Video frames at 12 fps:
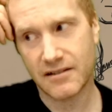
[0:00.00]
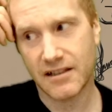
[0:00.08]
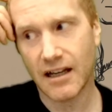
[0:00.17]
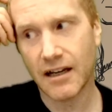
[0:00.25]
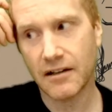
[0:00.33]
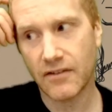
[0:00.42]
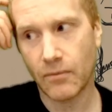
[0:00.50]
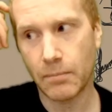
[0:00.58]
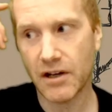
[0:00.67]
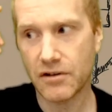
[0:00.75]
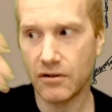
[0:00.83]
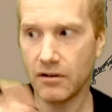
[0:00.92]
kind of
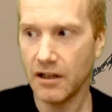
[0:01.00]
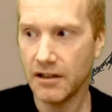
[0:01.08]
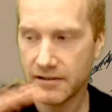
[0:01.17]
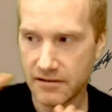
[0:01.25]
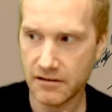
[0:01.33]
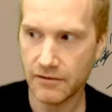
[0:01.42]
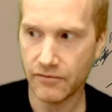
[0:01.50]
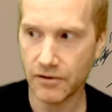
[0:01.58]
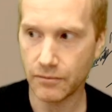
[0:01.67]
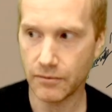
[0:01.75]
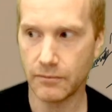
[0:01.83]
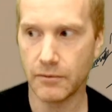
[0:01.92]
special, and it's
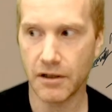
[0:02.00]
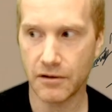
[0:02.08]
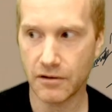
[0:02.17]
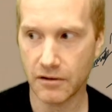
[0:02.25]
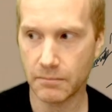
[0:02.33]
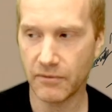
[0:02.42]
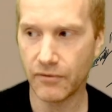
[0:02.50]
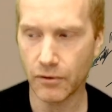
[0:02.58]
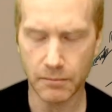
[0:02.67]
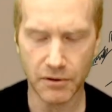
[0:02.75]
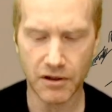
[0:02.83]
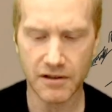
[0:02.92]
different from what I talked
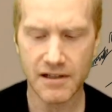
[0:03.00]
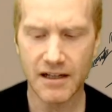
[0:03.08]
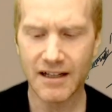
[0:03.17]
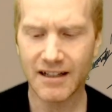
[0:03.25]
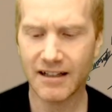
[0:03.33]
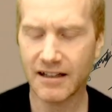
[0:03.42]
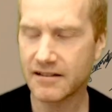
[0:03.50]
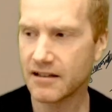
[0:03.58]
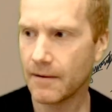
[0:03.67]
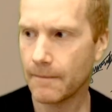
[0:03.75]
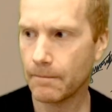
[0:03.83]
before, because it's